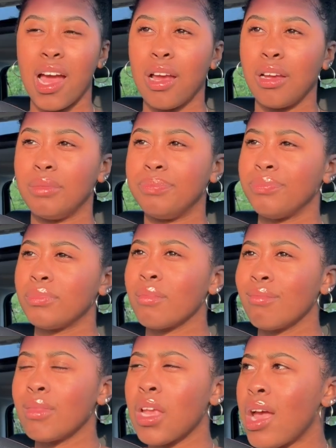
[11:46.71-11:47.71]

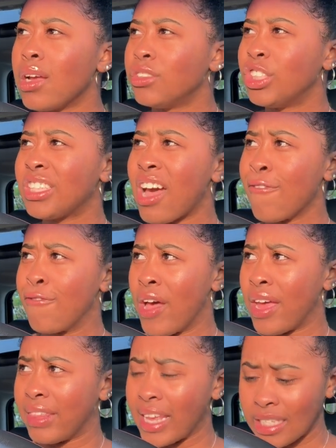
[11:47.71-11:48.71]
Um, just have
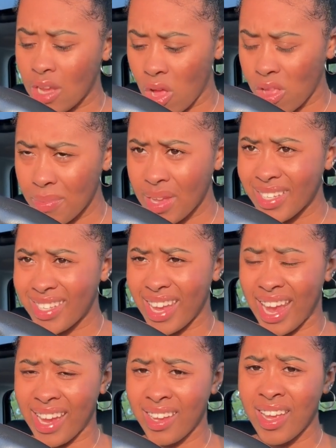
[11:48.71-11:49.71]
fun. That's all I'm gonna
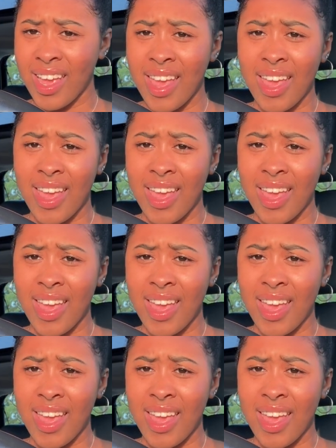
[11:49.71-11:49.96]
say.